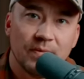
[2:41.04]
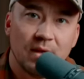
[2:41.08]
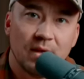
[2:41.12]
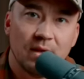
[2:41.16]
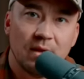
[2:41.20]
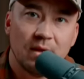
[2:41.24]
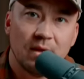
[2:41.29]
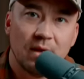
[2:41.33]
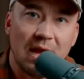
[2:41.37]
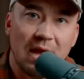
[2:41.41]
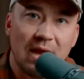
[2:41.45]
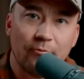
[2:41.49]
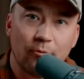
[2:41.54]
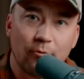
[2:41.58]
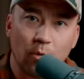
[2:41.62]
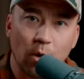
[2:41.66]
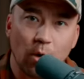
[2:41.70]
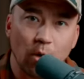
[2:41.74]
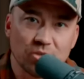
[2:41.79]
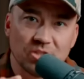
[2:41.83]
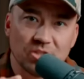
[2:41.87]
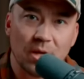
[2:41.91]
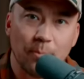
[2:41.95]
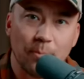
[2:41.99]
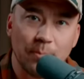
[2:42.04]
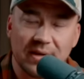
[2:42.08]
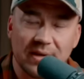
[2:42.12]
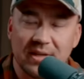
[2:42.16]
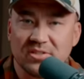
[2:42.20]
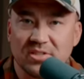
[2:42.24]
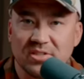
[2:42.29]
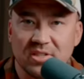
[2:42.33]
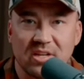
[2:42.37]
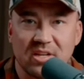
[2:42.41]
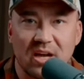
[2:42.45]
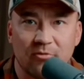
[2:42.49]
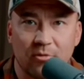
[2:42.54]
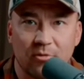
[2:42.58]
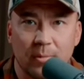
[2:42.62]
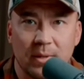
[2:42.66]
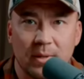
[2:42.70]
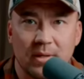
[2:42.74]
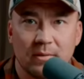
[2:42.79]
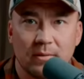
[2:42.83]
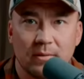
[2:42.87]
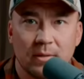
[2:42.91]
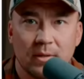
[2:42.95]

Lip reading: have rose up against the government,